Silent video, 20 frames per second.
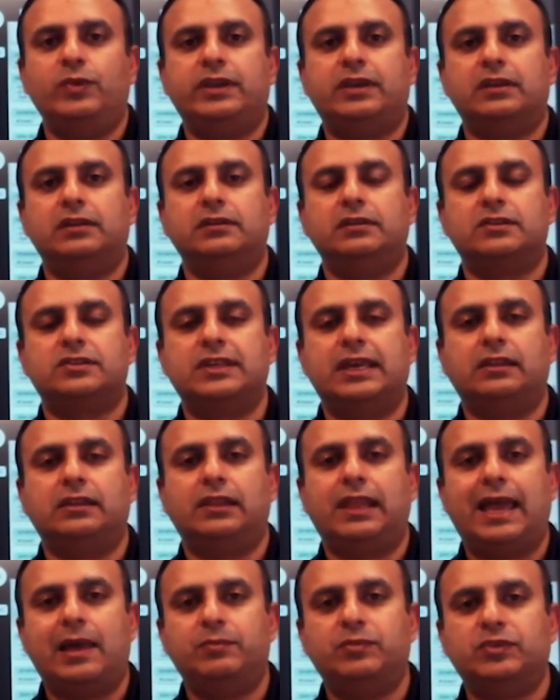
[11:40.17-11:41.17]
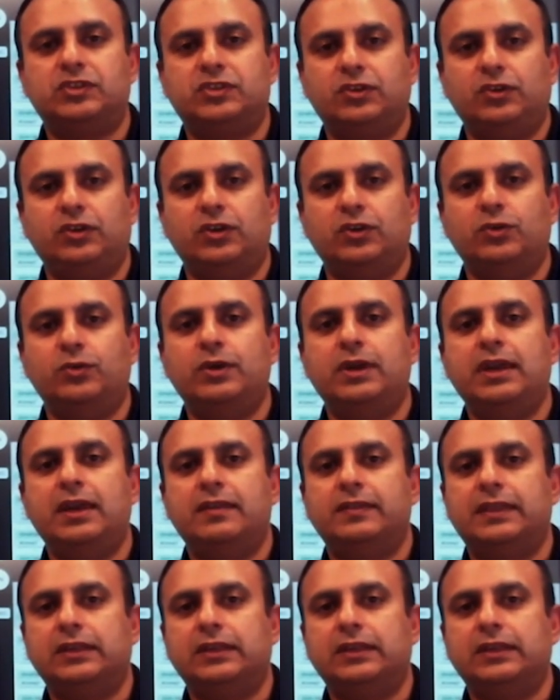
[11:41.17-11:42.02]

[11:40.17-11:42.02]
We can send labs to you